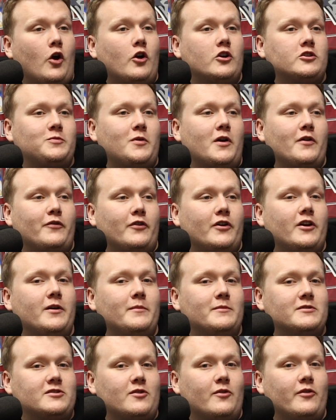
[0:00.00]
The hardest part for
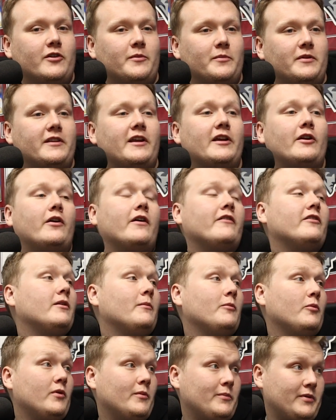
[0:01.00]
him is going to be they don't have a
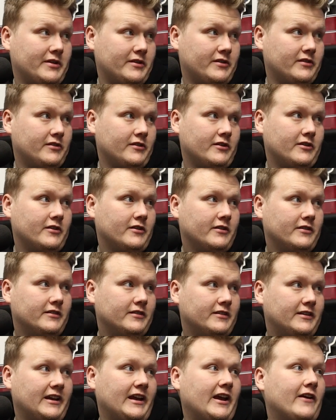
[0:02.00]
number 1 pick this year.
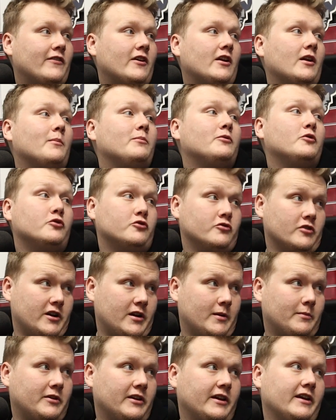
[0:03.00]
They gave that up to trade
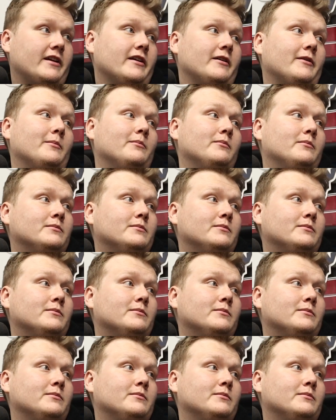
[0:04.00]
up to get him.